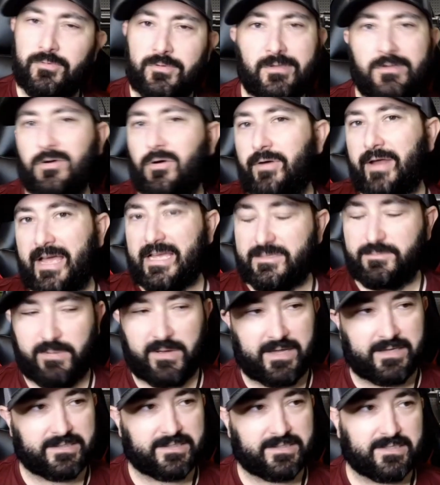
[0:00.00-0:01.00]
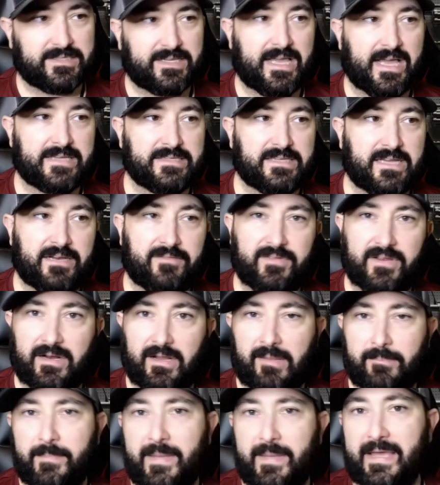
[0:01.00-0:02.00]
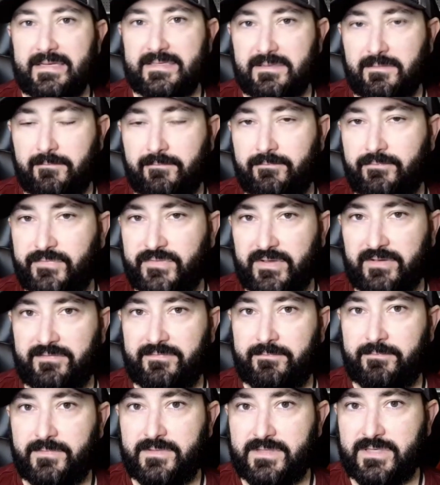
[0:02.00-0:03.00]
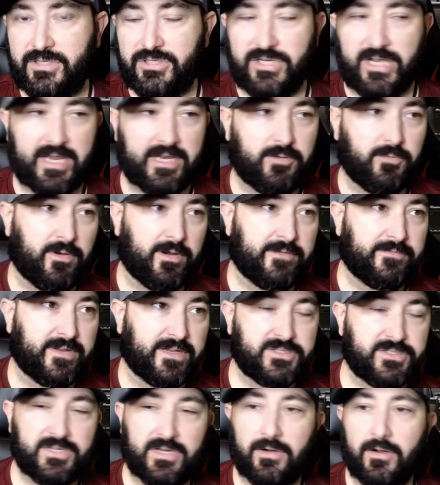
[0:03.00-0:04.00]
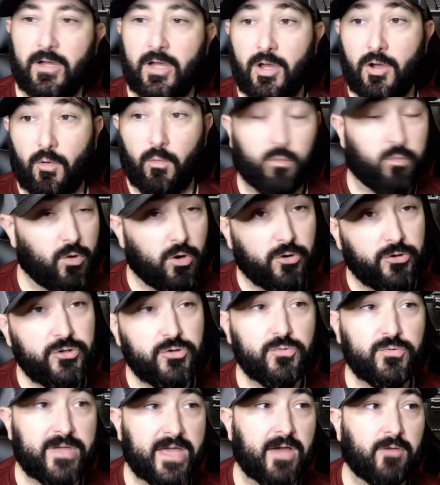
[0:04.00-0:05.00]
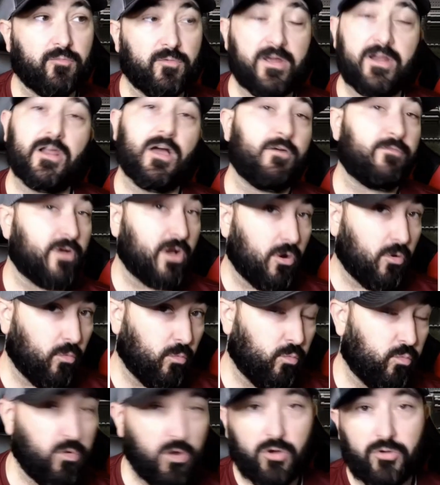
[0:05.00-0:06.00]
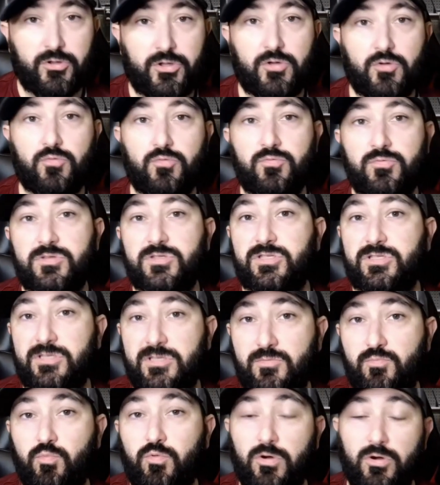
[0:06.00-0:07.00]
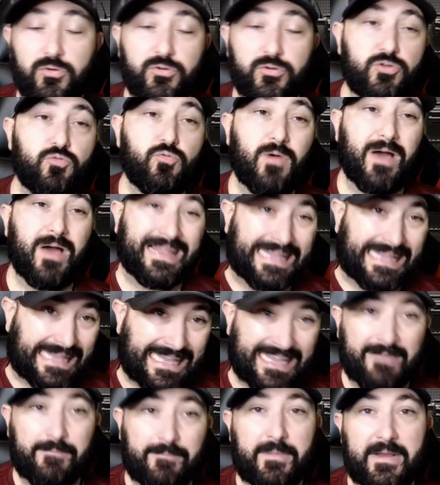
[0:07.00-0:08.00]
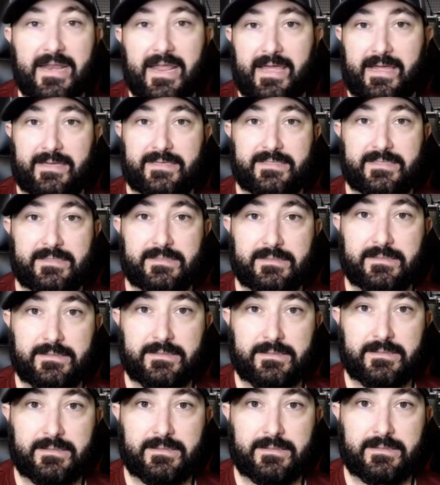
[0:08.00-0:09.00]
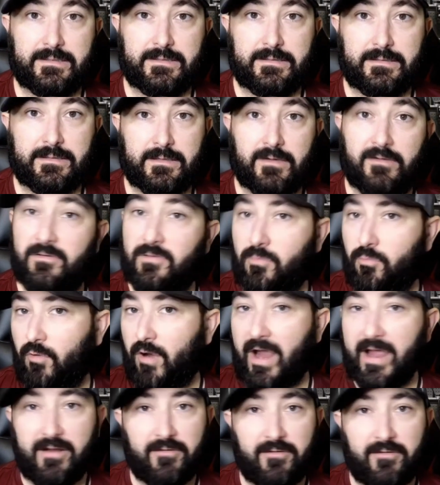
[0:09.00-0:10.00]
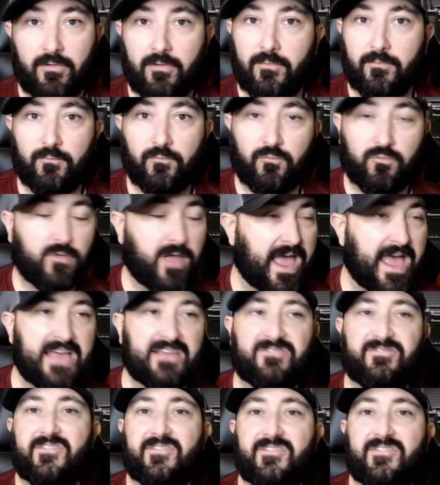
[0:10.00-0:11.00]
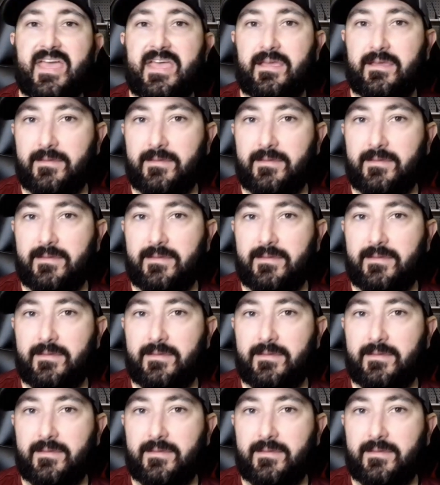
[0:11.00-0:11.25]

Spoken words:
Don't ask Pence, because the guy's not even going to make it to January of next year. Will you get rid of, will you eliminate, right? Ask Vivek.